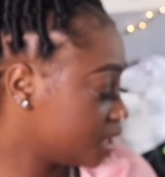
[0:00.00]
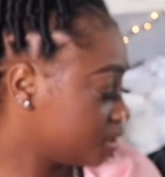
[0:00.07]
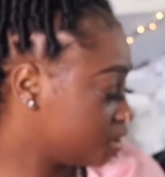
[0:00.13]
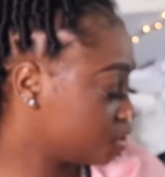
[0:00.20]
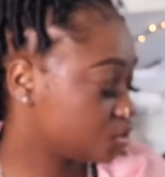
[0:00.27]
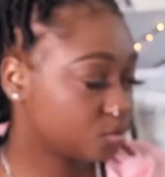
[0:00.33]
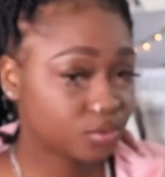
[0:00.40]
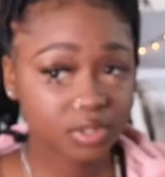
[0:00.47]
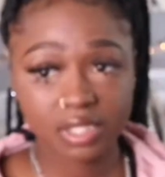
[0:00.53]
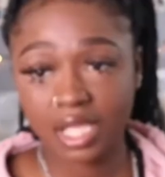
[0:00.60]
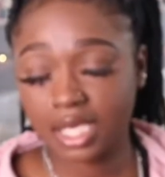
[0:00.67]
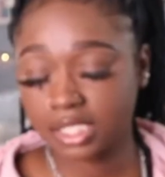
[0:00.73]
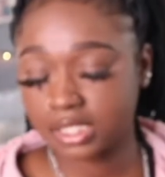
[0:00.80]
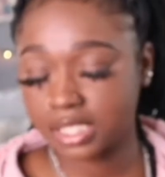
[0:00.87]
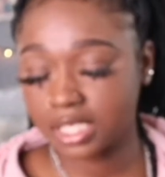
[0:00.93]
the 2
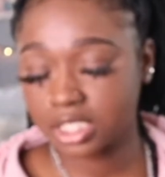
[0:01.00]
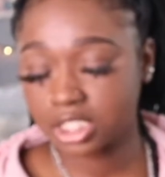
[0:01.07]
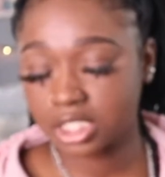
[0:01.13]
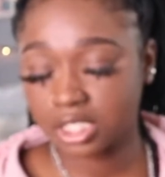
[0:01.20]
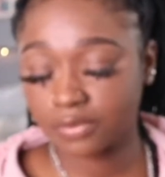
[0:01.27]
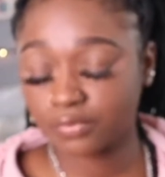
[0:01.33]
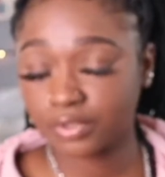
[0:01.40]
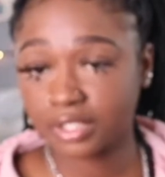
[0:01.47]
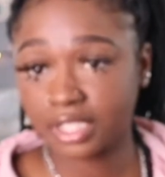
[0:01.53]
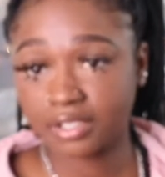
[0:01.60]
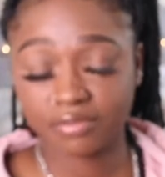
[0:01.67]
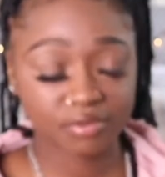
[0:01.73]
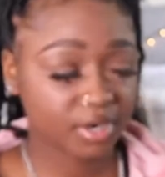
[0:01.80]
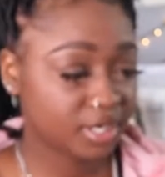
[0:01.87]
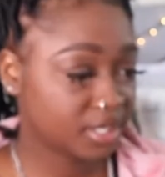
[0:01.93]
o'clock session if we
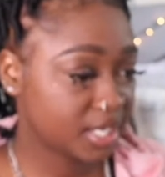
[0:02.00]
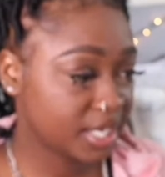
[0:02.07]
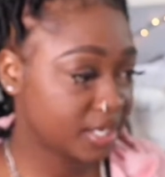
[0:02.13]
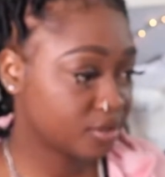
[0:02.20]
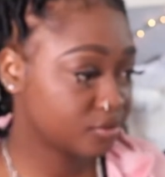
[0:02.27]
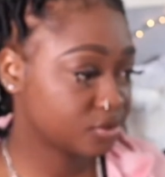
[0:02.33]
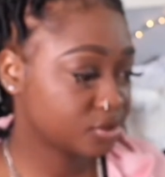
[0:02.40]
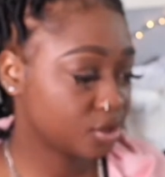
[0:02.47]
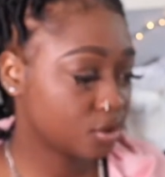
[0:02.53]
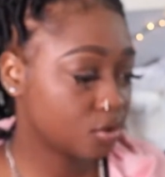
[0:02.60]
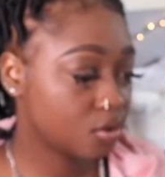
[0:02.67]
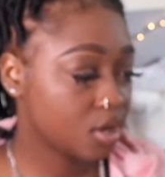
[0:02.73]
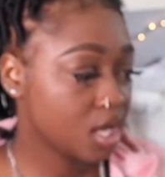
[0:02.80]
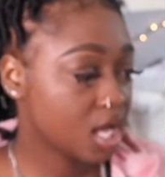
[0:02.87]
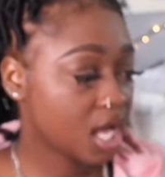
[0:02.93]
leave right now.
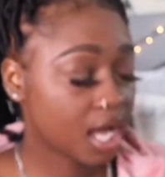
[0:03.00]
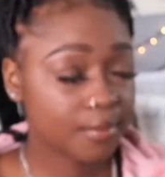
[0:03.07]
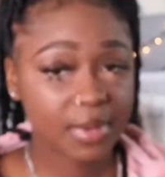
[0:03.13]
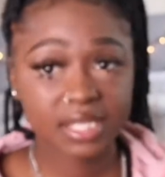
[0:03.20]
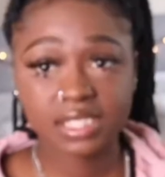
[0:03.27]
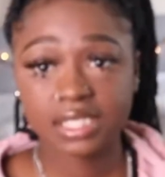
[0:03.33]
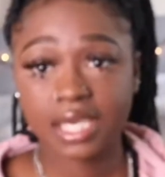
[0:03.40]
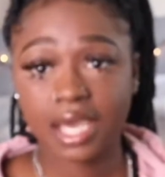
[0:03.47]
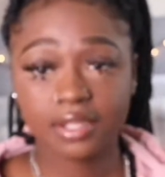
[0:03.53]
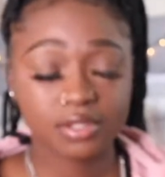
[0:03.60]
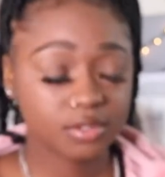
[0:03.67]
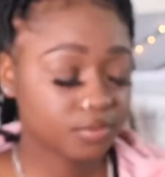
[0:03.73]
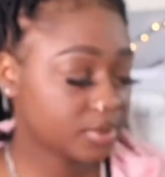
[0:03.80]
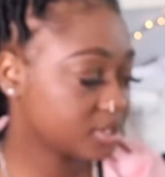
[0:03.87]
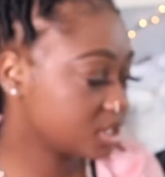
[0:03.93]
So I'm about to gather
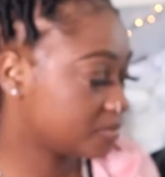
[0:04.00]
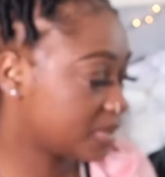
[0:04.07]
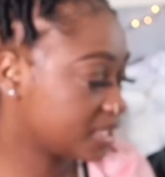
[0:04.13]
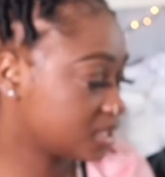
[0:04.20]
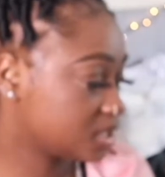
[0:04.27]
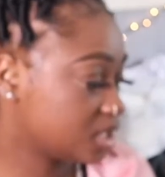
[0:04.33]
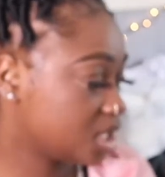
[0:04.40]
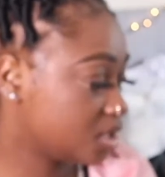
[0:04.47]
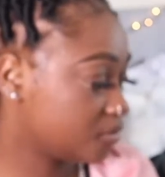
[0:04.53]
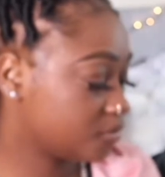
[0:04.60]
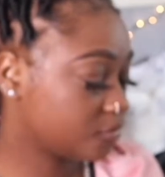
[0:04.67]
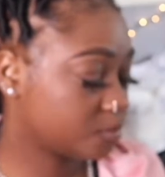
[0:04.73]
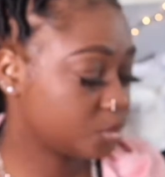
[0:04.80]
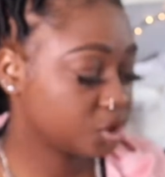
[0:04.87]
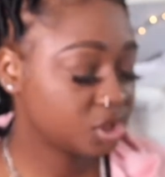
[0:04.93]
the rest of my stuff,
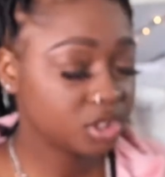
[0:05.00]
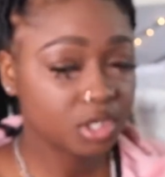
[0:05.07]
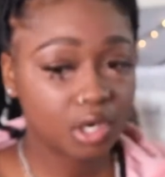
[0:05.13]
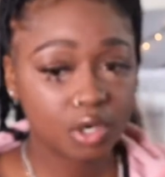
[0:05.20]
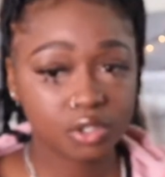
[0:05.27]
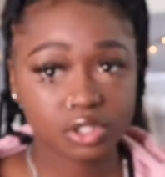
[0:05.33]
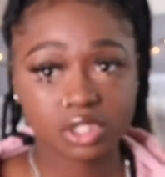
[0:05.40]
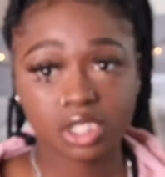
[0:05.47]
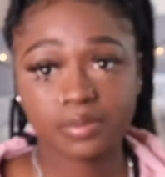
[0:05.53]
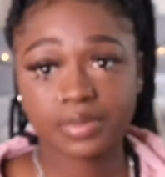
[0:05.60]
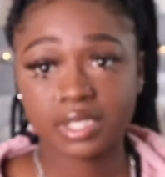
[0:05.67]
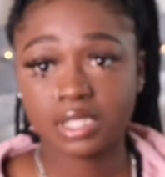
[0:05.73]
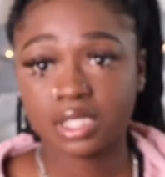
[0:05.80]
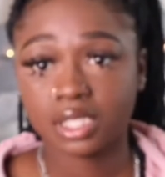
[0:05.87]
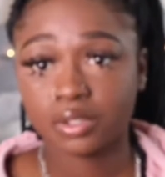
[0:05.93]
put the dogs up,
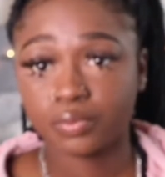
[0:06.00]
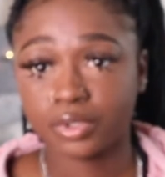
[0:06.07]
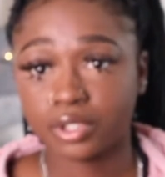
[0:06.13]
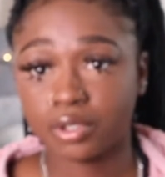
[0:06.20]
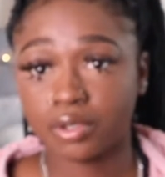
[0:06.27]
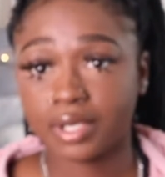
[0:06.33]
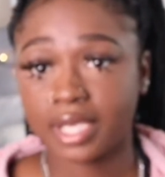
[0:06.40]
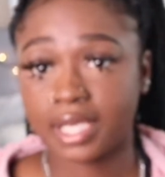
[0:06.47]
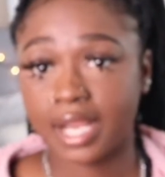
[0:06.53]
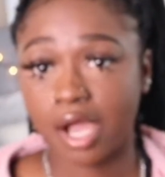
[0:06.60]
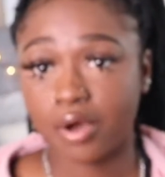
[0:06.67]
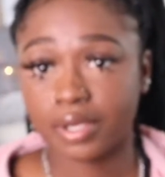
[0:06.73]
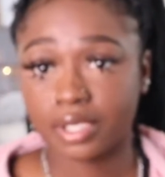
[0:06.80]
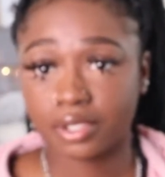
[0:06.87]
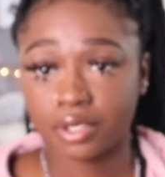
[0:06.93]
and then we're going to head
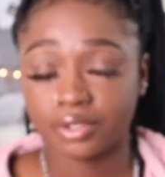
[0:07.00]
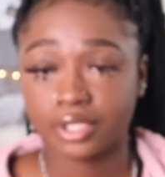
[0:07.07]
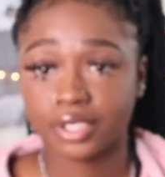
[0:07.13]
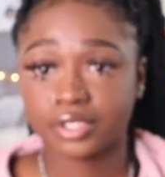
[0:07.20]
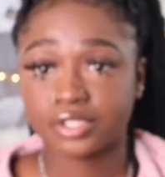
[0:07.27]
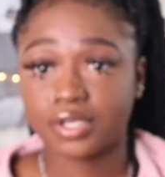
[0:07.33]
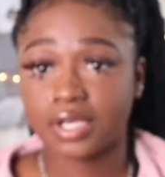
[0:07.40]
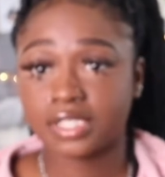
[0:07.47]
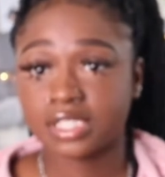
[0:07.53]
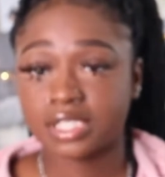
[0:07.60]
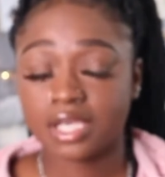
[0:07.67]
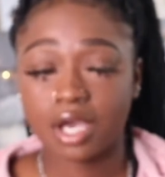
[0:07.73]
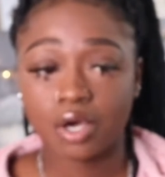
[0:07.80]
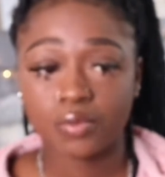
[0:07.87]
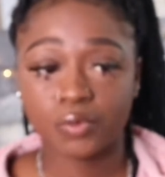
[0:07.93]
out and go there. So I'll see
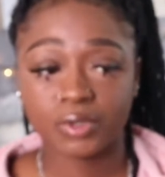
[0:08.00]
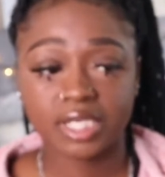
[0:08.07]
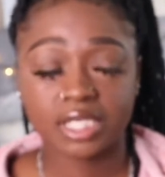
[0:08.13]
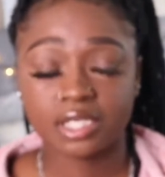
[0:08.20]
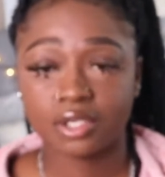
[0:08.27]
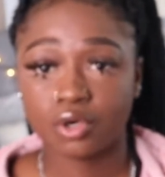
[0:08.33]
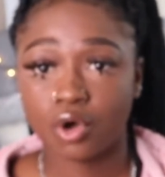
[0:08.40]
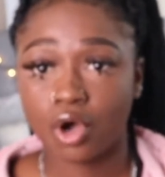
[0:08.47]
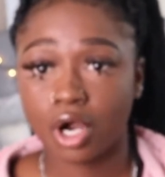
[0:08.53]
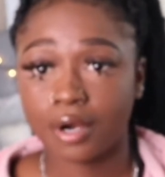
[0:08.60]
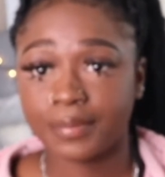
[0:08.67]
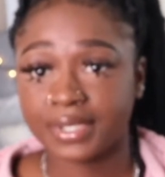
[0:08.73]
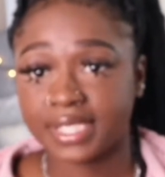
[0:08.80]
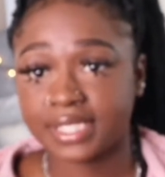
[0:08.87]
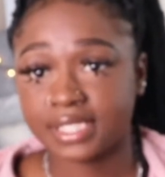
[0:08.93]
y'all when we get in the car.
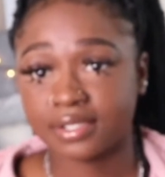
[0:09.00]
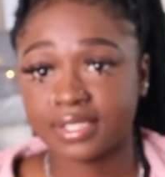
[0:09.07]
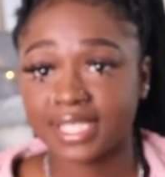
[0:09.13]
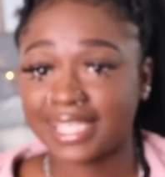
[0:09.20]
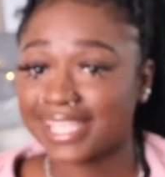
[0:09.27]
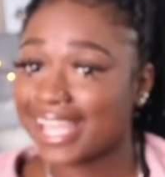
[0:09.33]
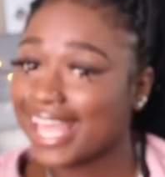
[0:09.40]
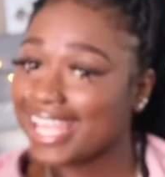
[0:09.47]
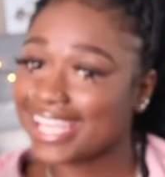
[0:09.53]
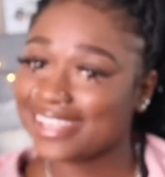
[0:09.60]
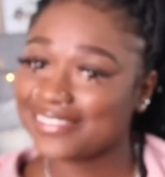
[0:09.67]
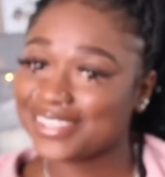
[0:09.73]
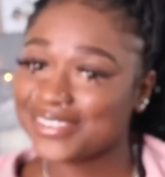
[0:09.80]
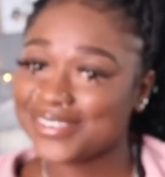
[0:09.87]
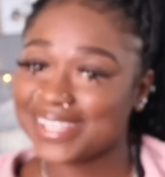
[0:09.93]
But until then, I
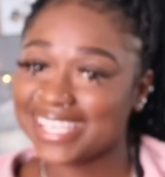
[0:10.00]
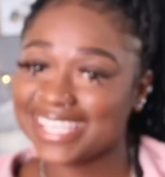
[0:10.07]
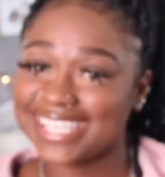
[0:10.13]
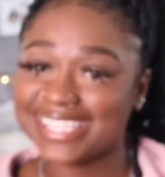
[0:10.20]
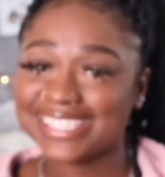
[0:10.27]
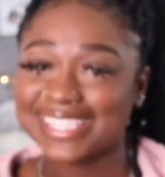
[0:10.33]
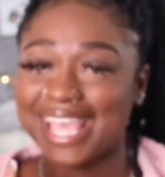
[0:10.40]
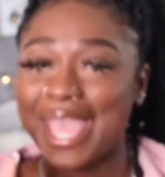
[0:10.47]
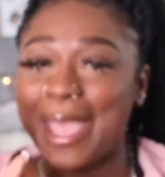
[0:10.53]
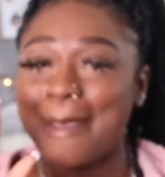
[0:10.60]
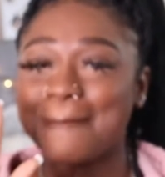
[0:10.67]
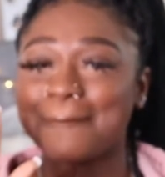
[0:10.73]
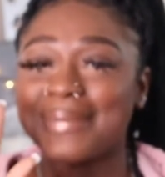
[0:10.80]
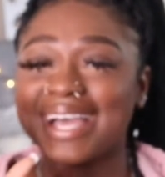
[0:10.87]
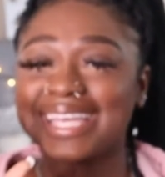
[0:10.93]
love you, queens.
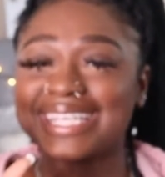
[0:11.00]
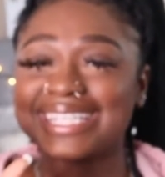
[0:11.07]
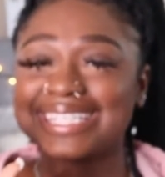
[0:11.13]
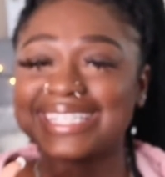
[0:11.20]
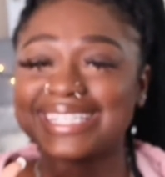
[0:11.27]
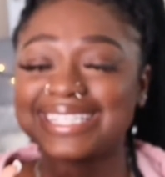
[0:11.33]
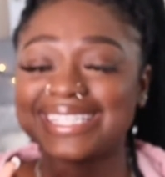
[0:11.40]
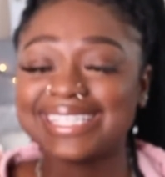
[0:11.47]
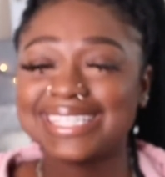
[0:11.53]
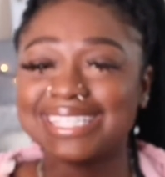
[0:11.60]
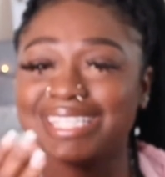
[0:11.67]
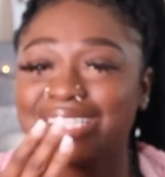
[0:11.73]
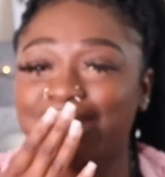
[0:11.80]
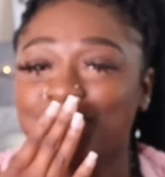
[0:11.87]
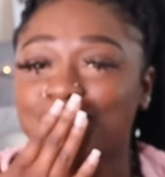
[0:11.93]

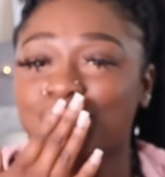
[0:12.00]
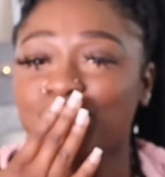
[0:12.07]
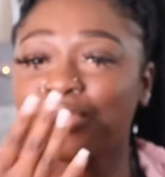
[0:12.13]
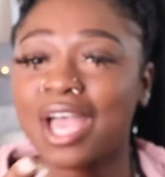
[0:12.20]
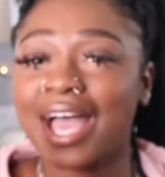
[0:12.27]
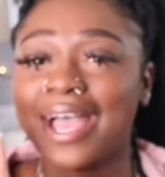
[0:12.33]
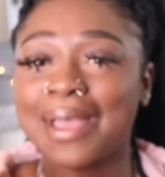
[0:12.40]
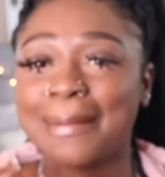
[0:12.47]
Bye.